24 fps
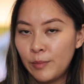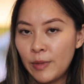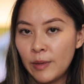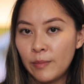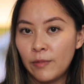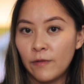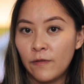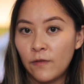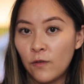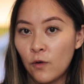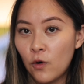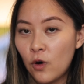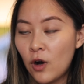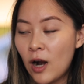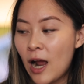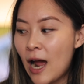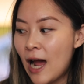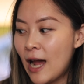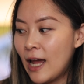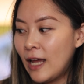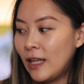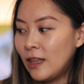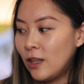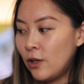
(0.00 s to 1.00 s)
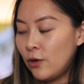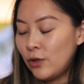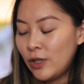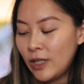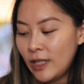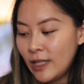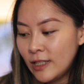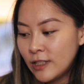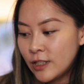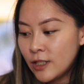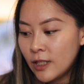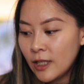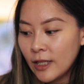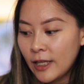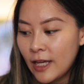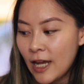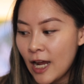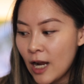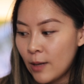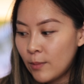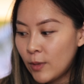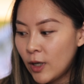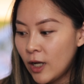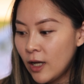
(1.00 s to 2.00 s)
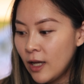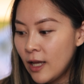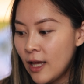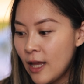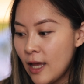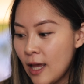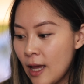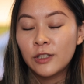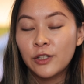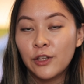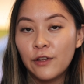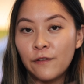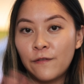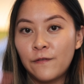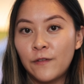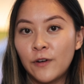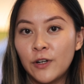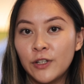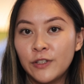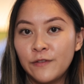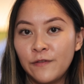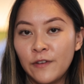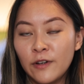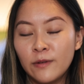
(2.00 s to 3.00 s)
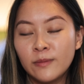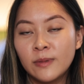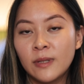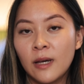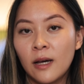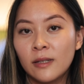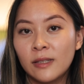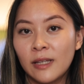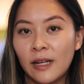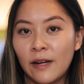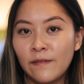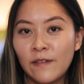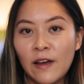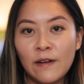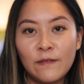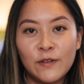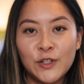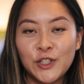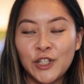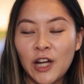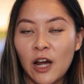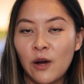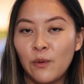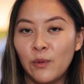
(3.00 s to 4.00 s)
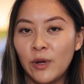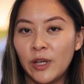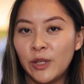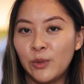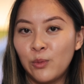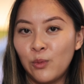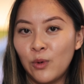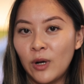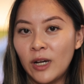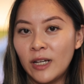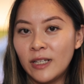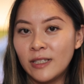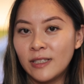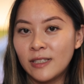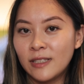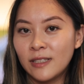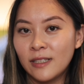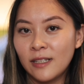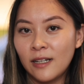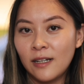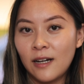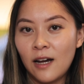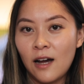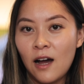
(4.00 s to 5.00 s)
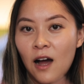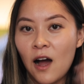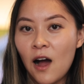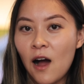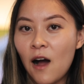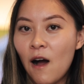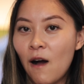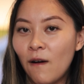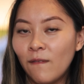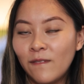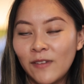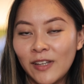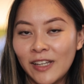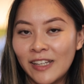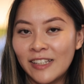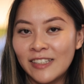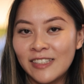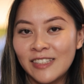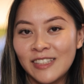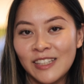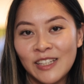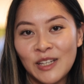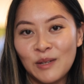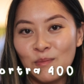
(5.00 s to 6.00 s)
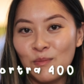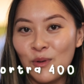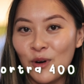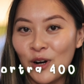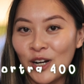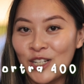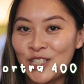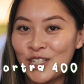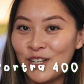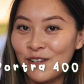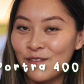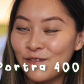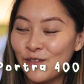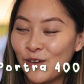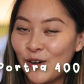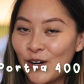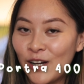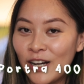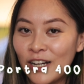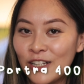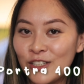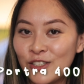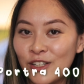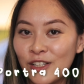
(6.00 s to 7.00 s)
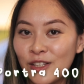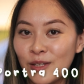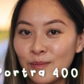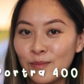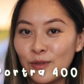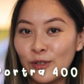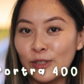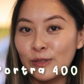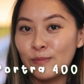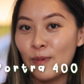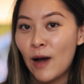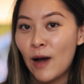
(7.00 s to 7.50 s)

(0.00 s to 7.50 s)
bit before I load it into the camera. So the first film stock that I've ever shot with was obviously Portra 400, the most